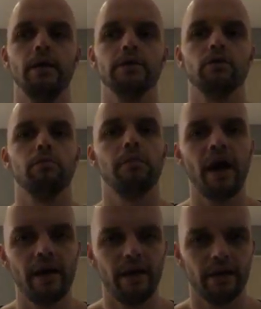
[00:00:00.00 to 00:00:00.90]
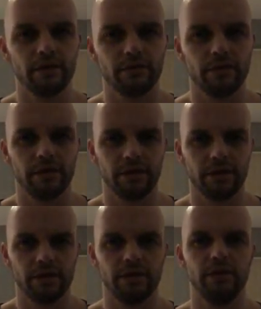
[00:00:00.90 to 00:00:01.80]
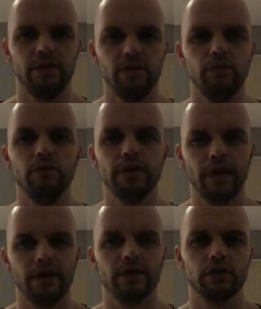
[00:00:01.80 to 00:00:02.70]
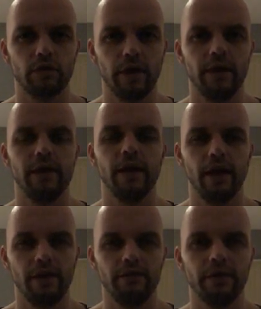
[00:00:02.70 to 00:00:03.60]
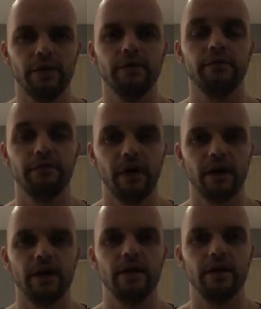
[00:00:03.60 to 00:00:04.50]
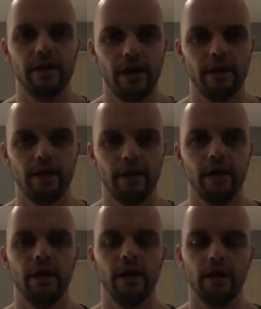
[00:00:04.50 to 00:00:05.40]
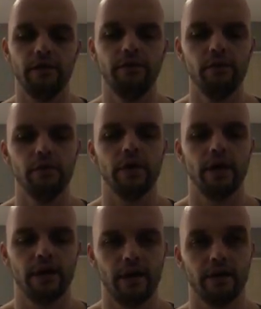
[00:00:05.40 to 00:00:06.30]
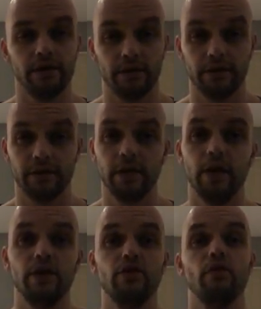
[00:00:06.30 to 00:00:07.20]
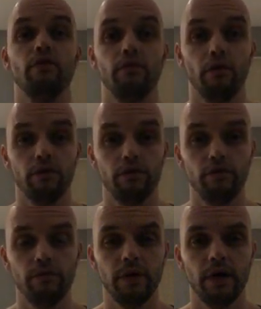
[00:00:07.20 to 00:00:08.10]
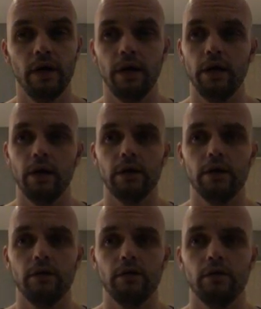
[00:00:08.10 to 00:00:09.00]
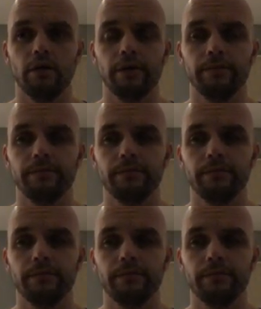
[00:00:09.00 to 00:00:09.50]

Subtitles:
So my answer is, you can train every fucking day if you can adjust your volume, your